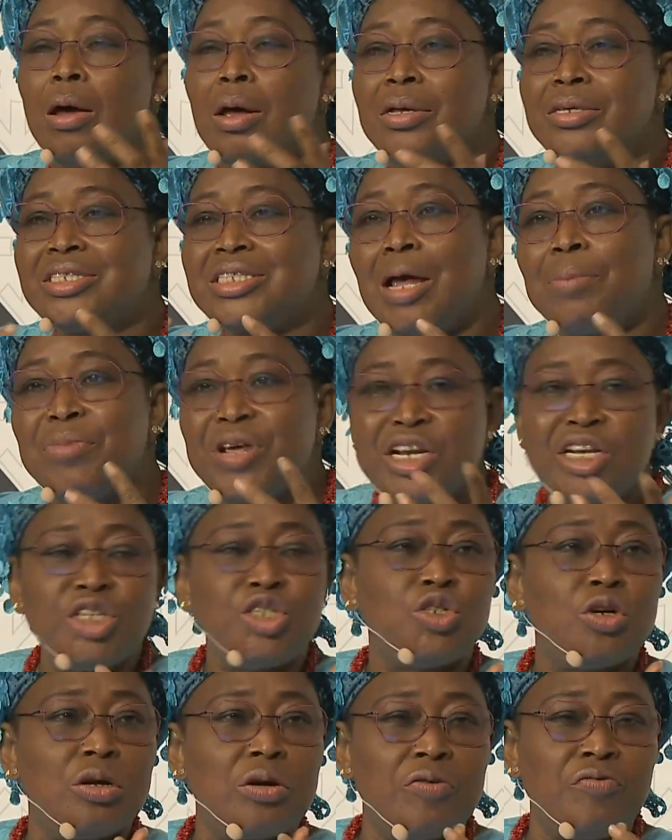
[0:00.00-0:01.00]
some
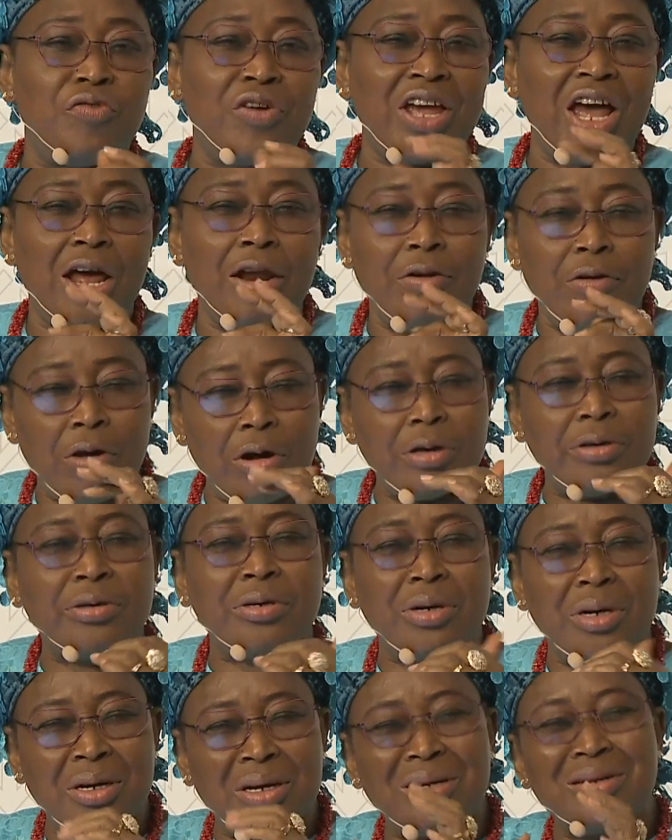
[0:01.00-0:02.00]
regions, they are
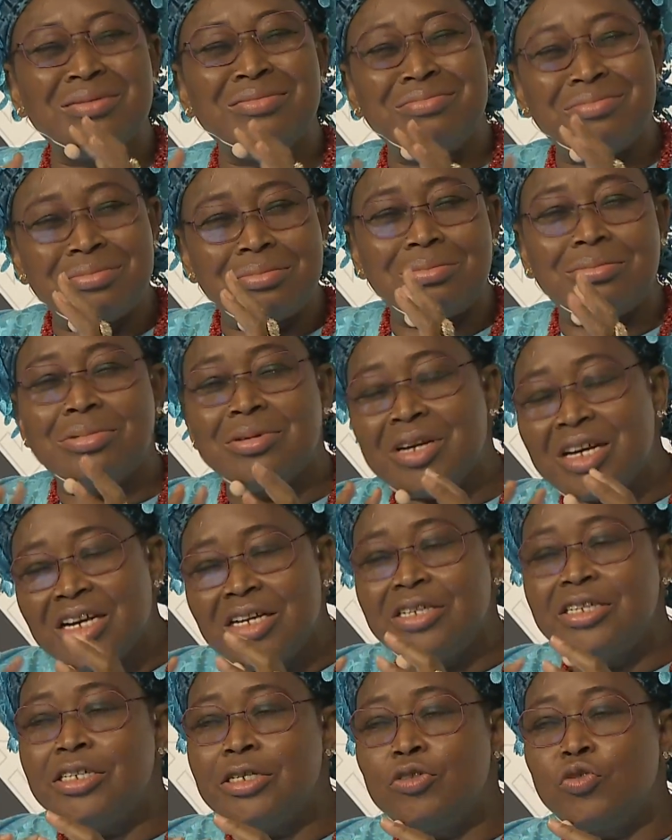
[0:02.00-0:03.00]
not
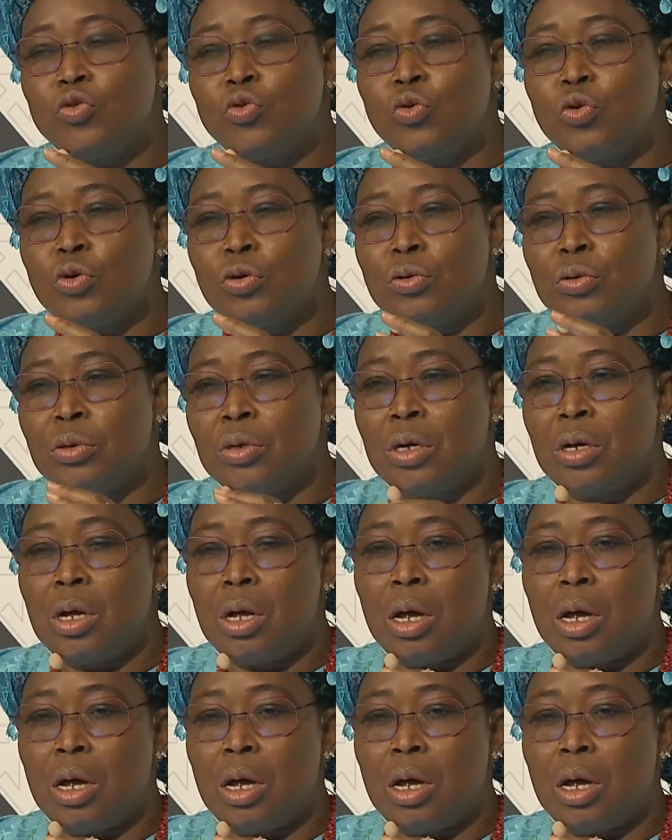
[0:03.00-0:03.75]
ready to go